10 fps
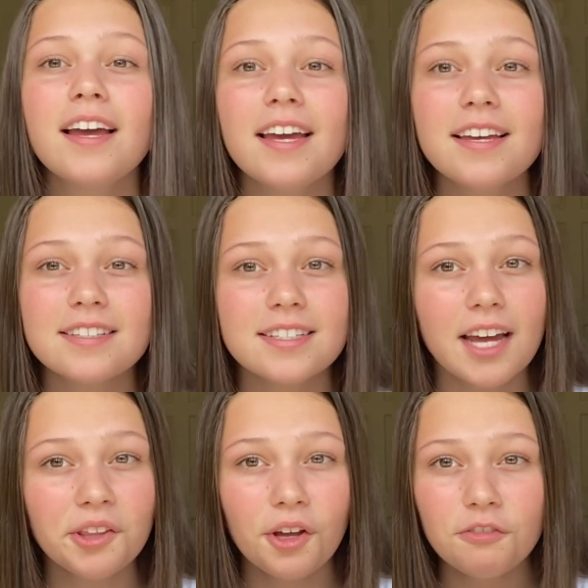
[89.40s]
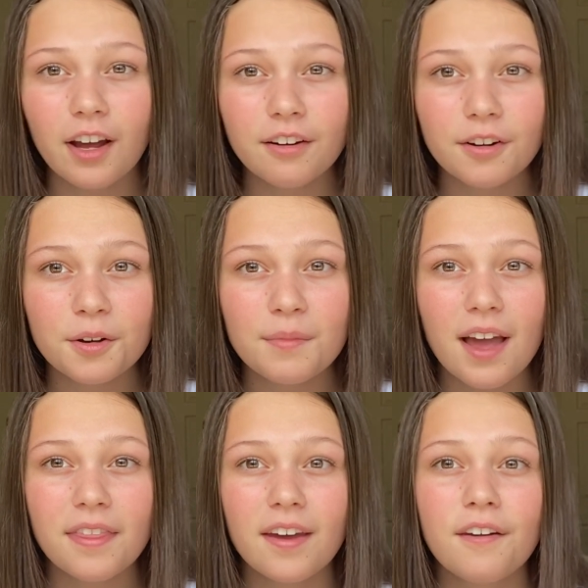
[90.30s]
is download Lightroom and
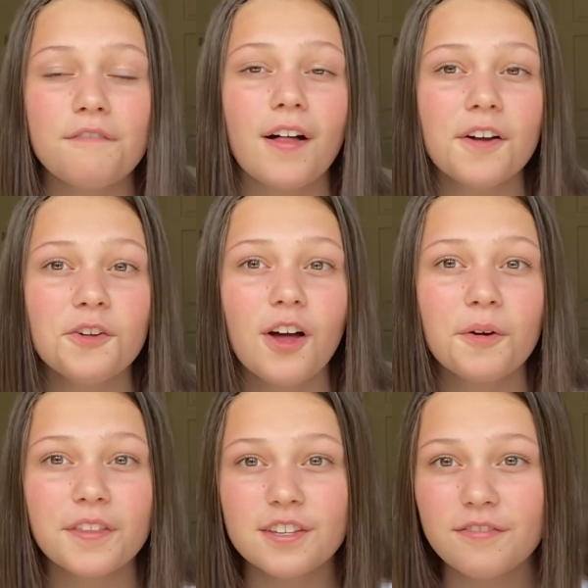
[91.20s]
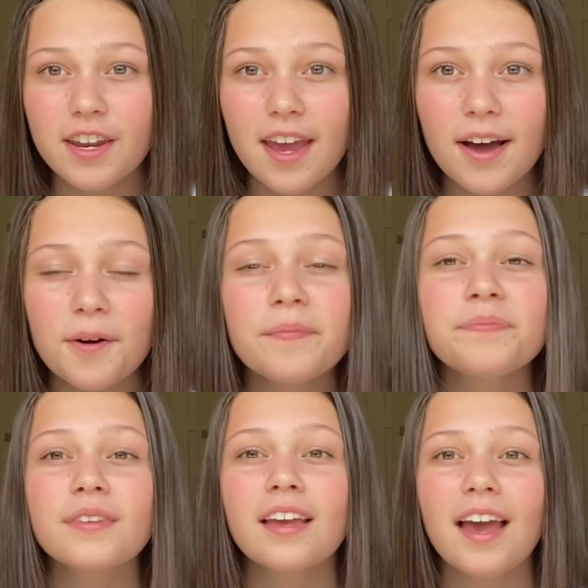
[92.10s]
then follow along with this video.
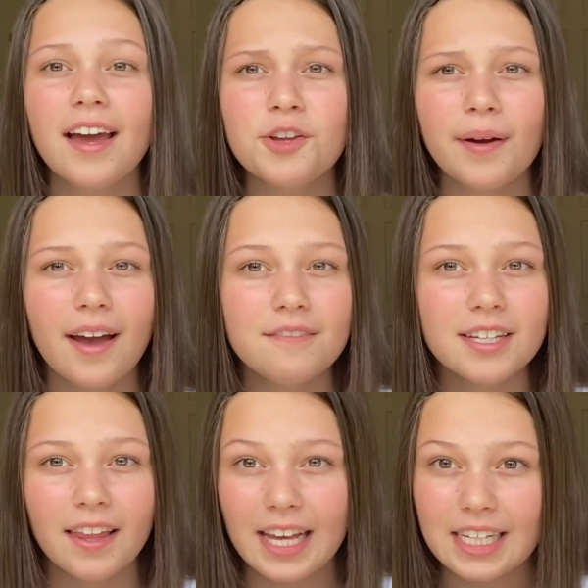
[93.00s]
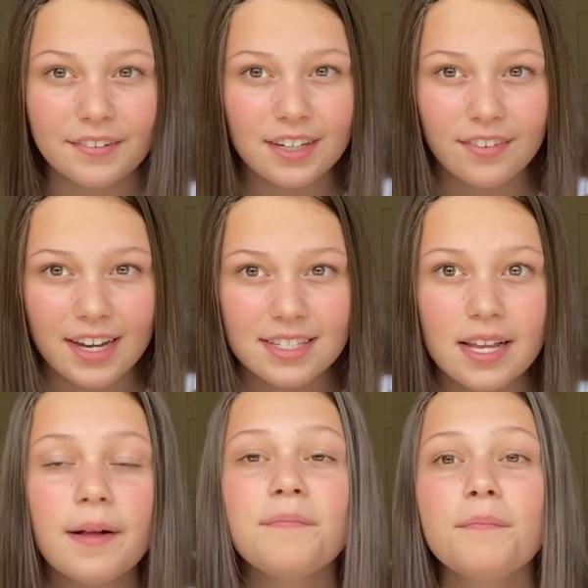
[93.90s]
And you might have to get like a different device,
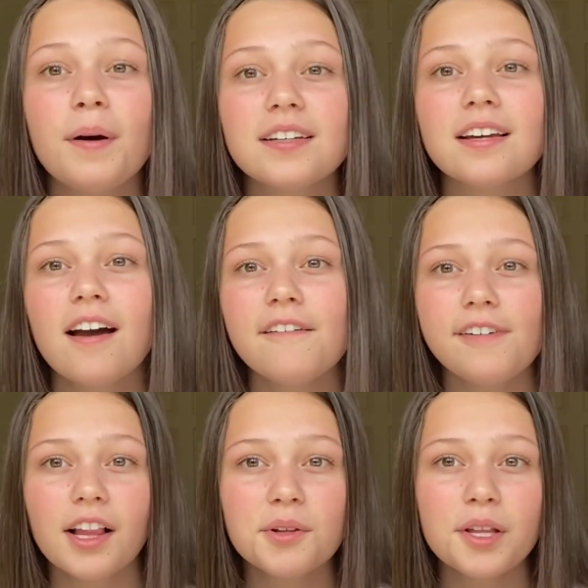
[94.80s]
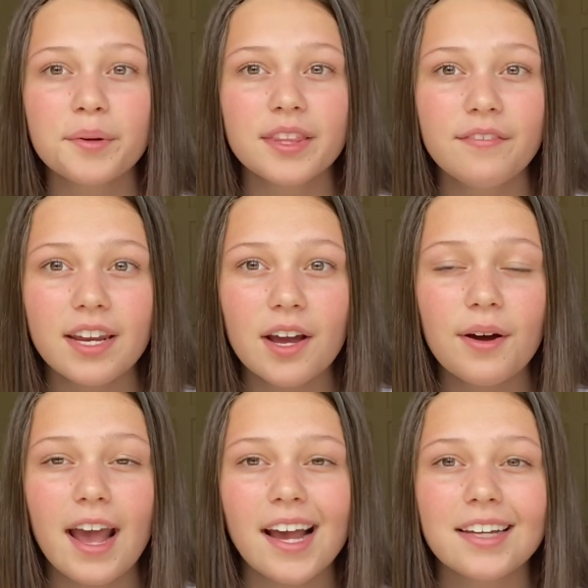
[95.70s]
but follow along with the video
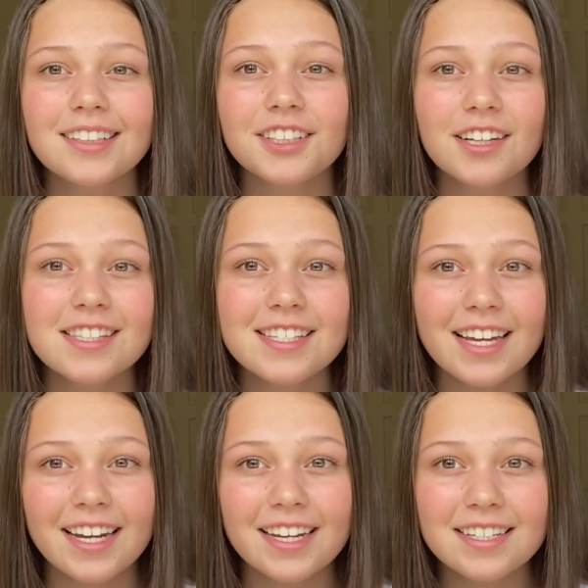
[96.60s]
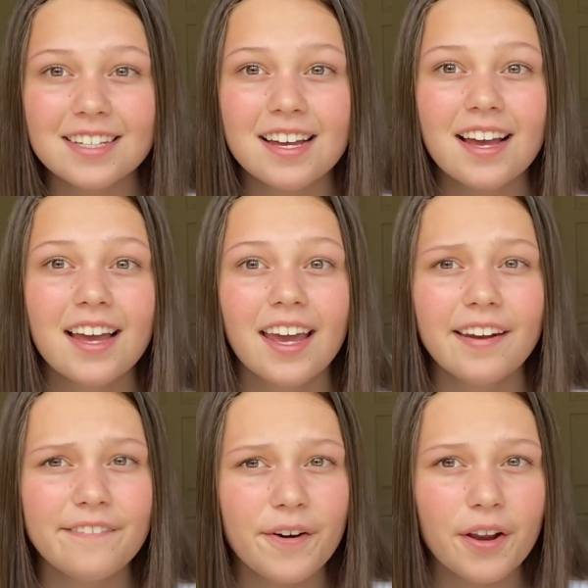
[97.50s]
and adjust the settings in a
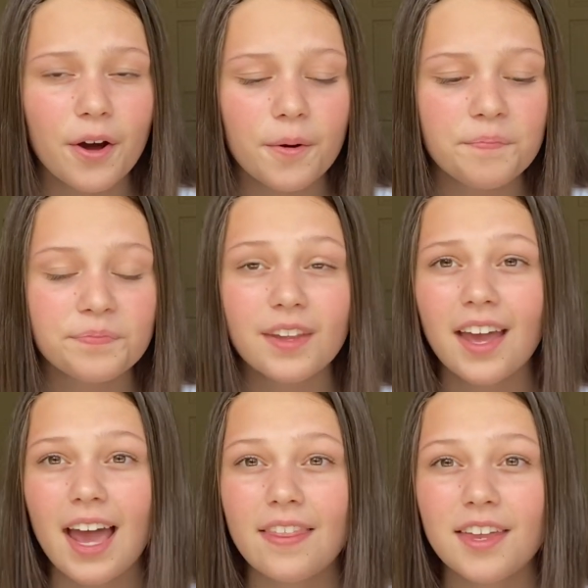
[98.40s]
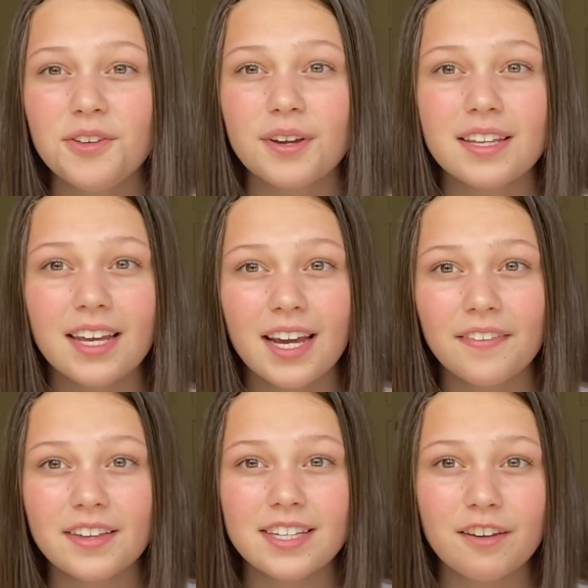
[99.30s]
photo, and then you can hit
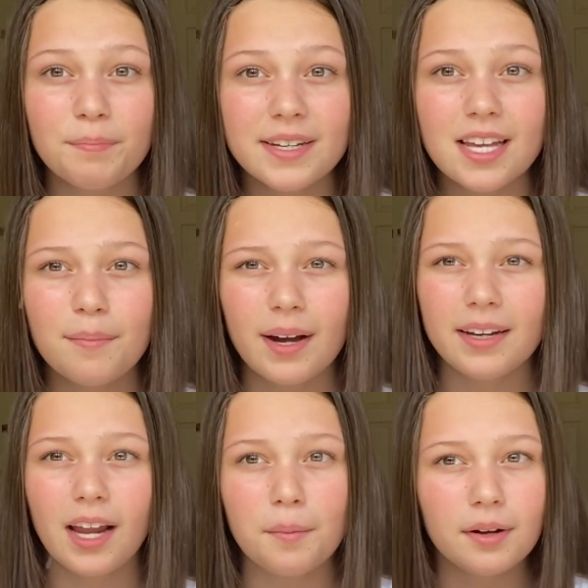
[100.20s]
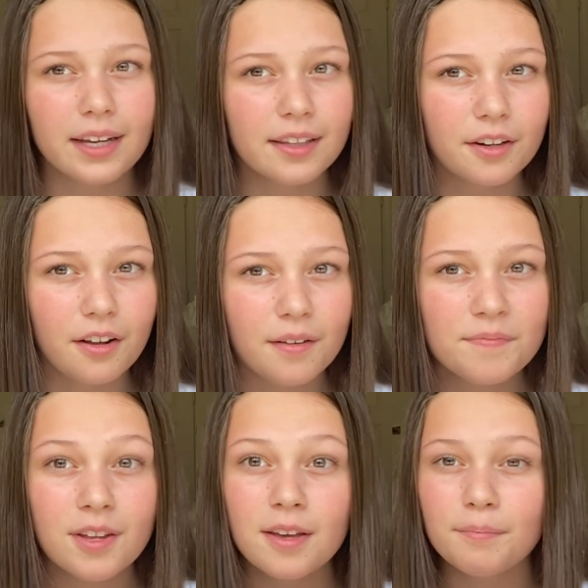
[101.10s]
the save preset button. I'll put like a little
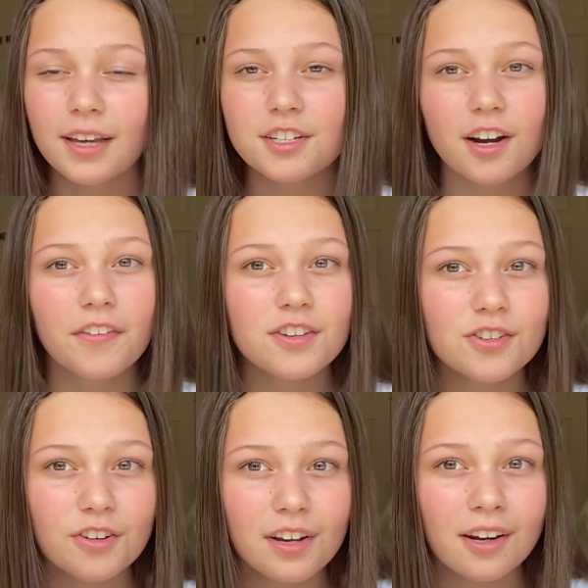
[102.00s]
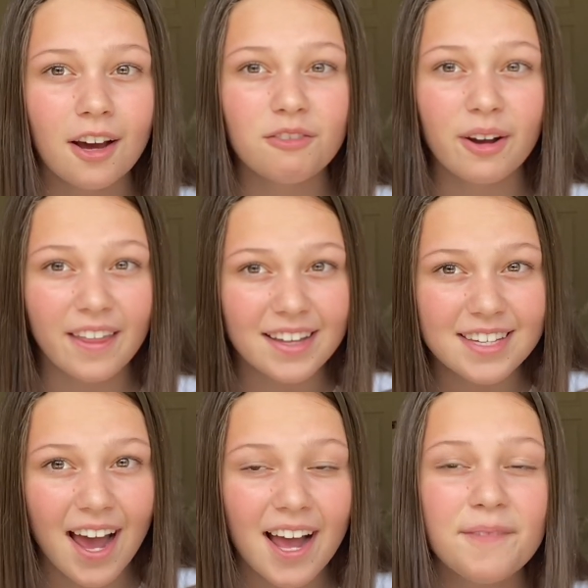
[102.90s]
picture on the screen of where that's
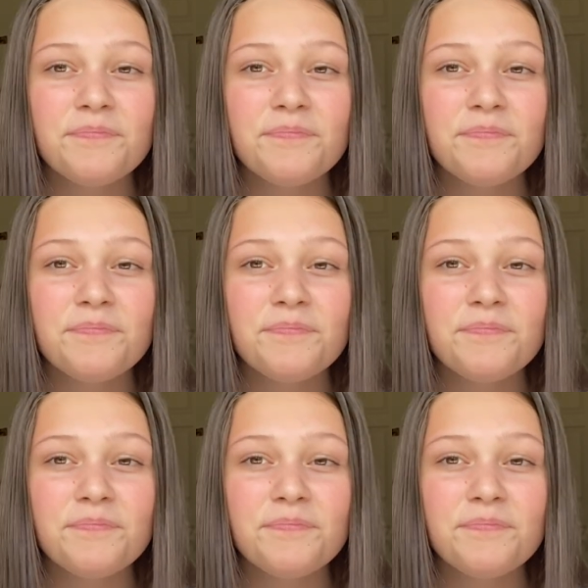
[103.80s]
at,